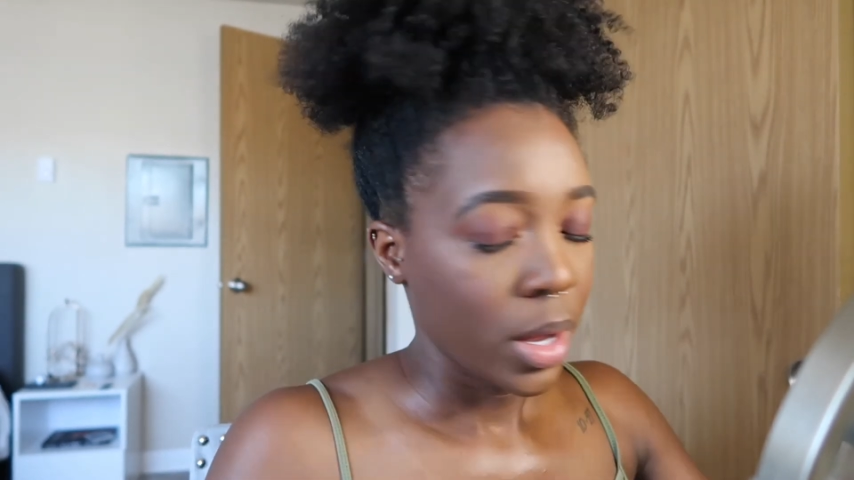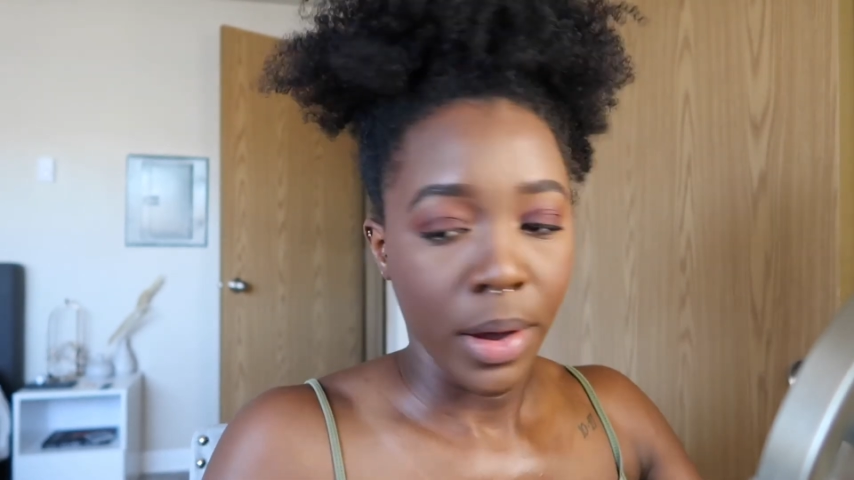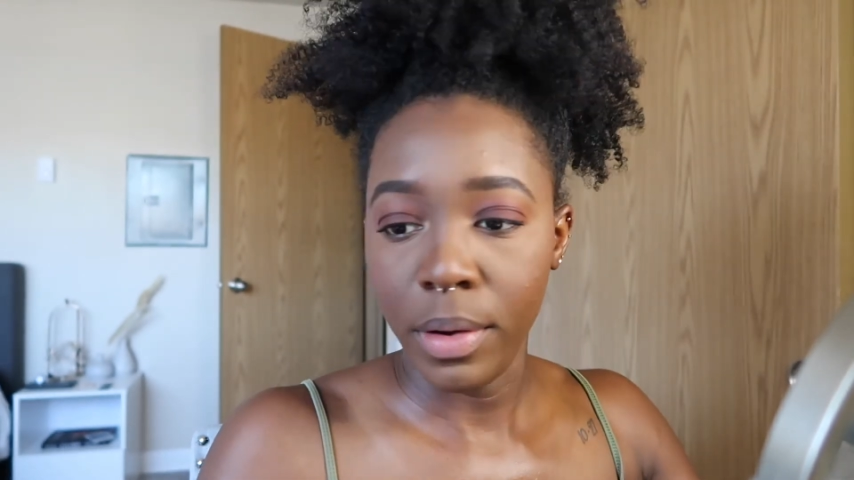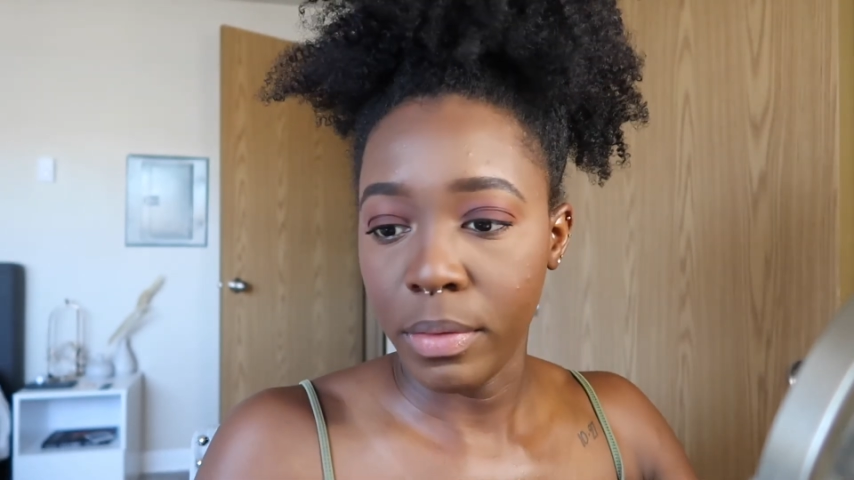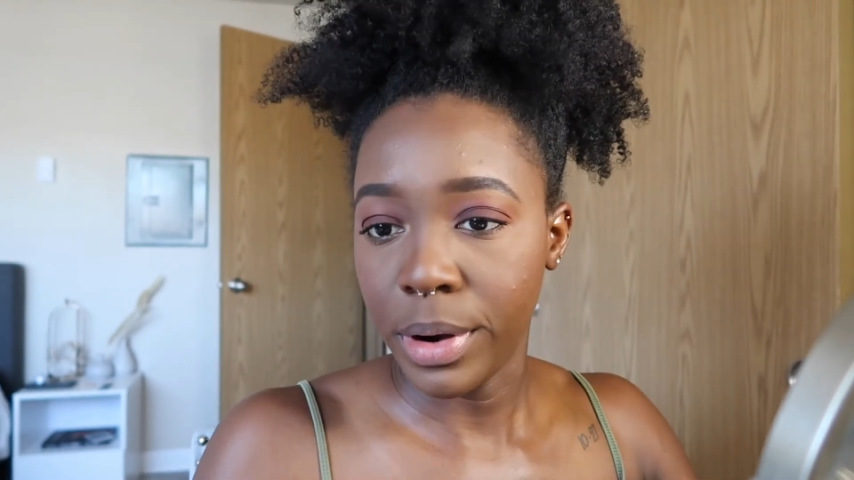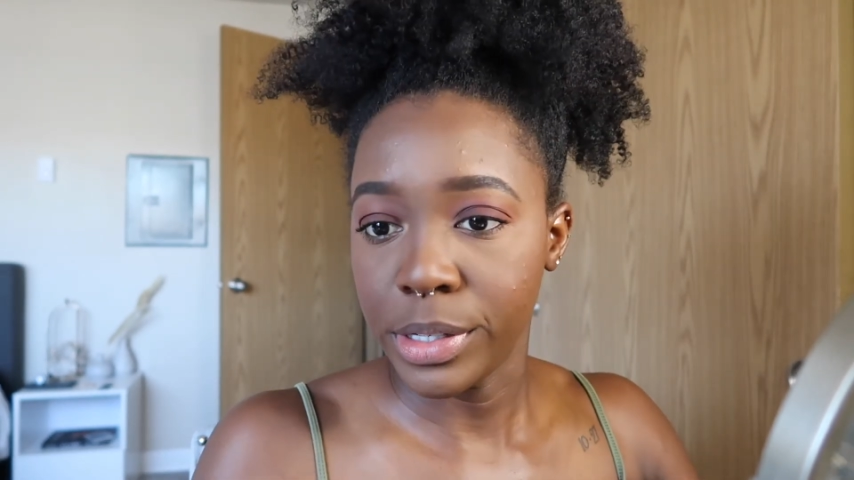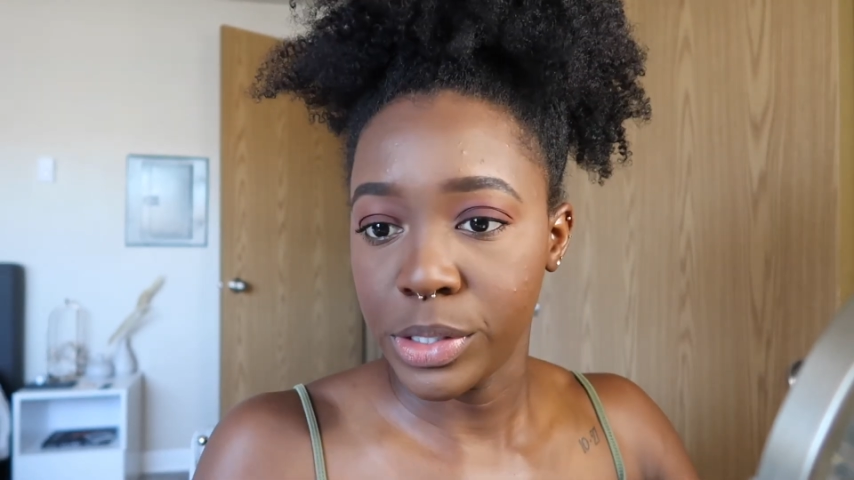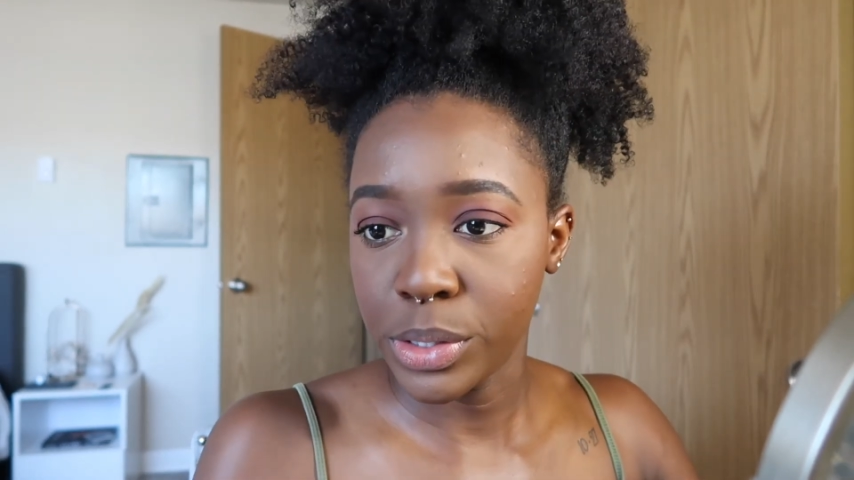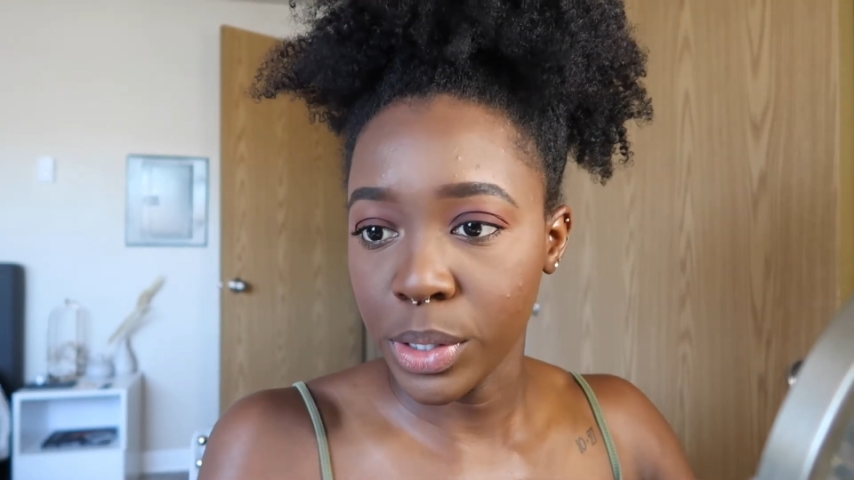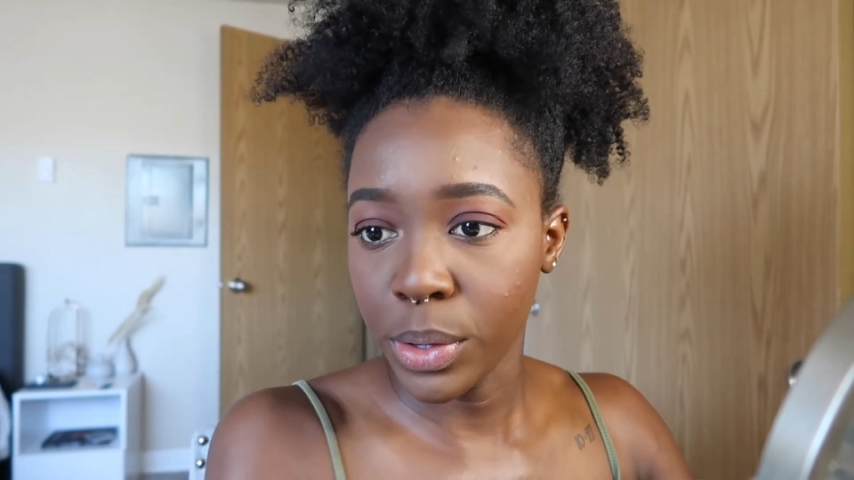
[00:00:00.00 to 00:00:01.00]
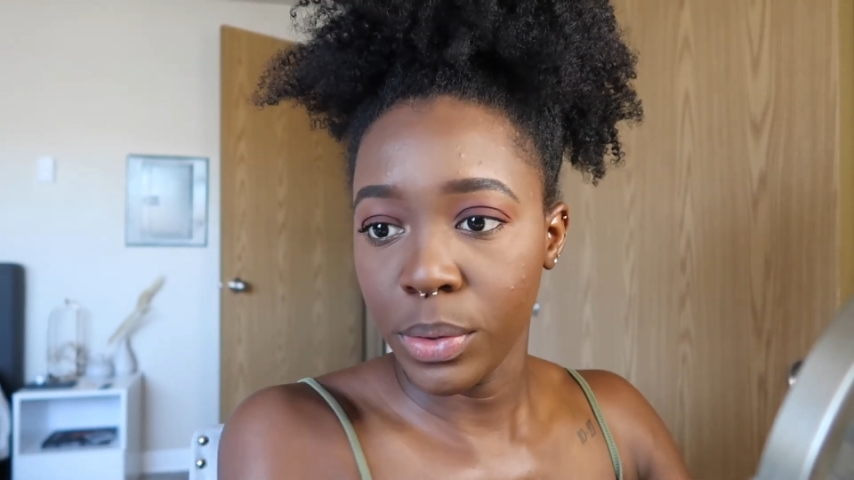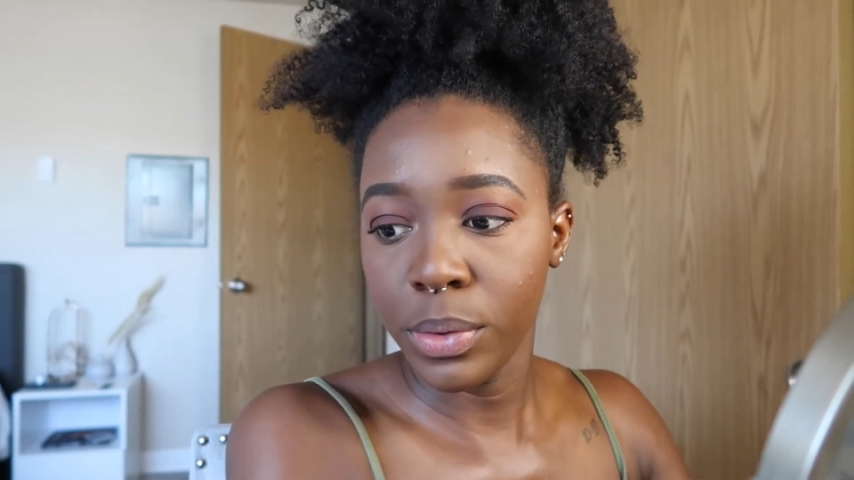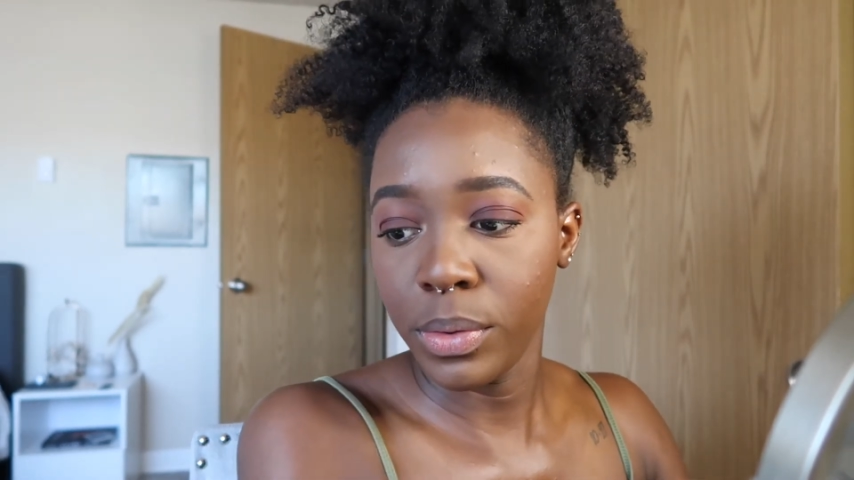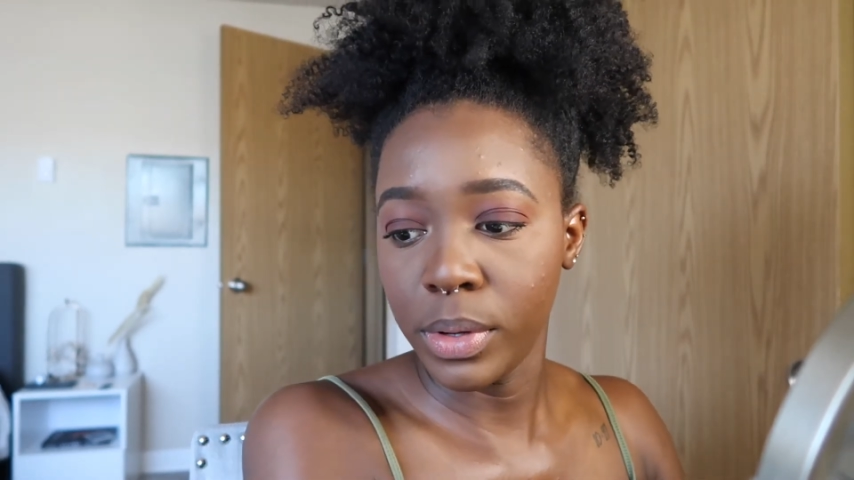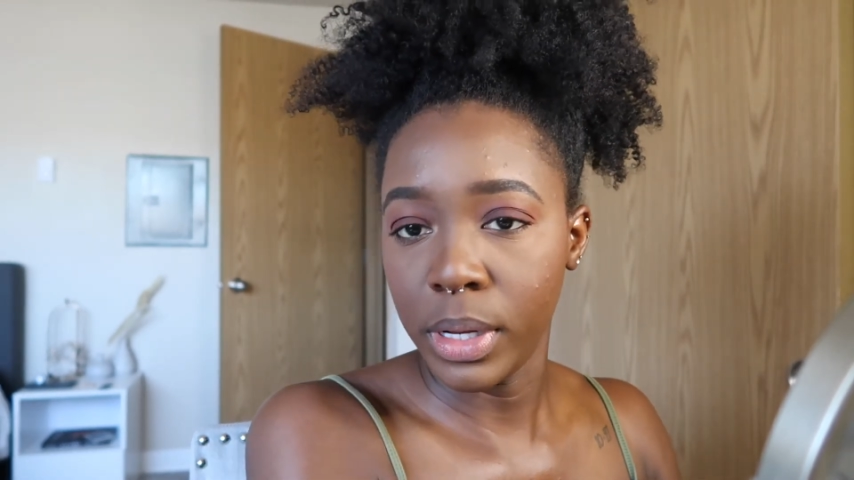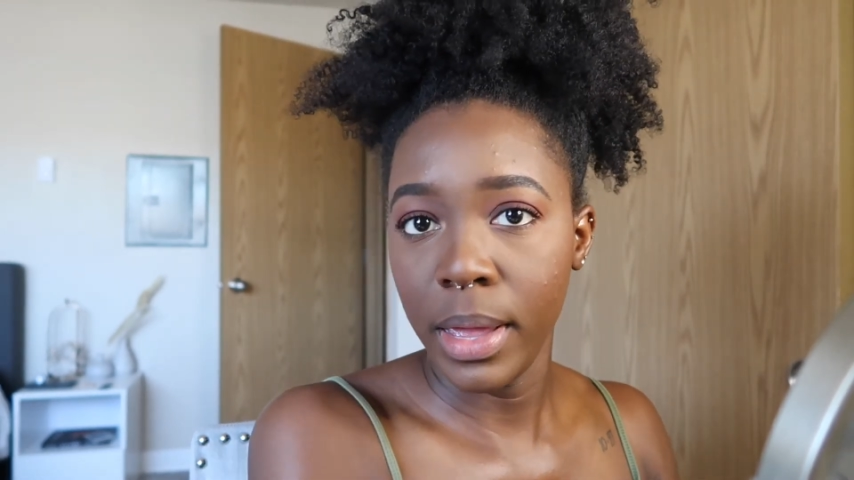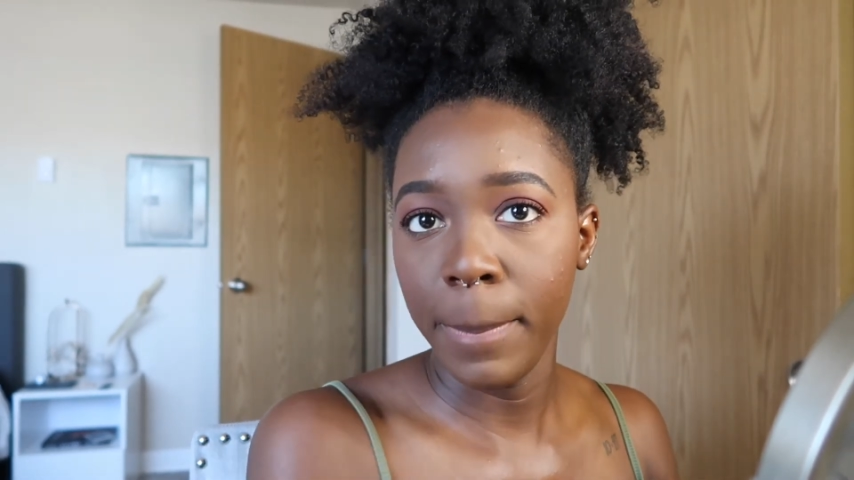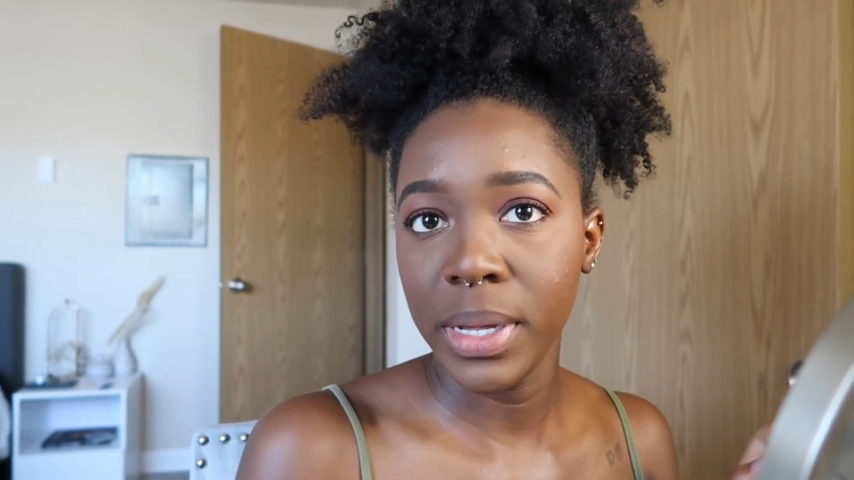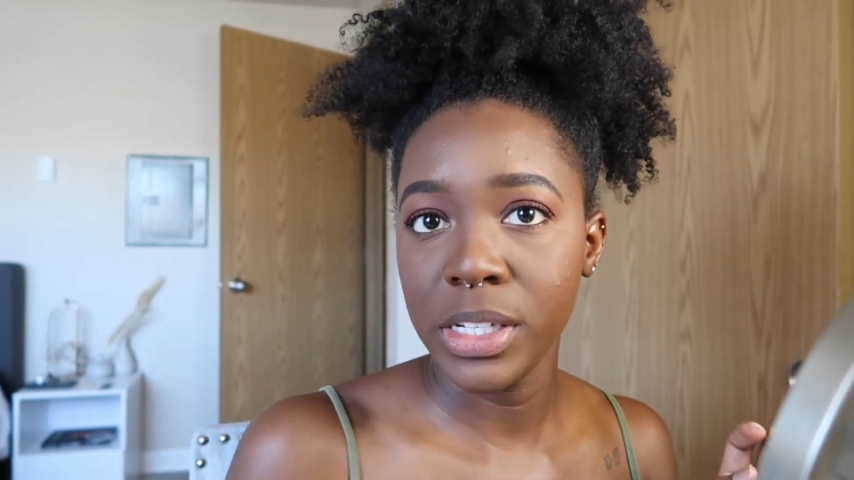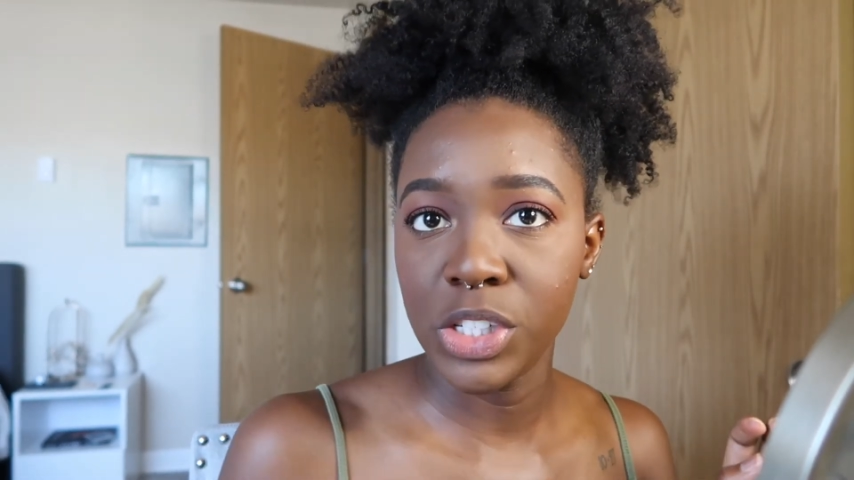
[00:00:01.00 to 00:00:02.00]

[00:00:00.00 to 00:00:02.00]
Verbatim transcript: All right, so let me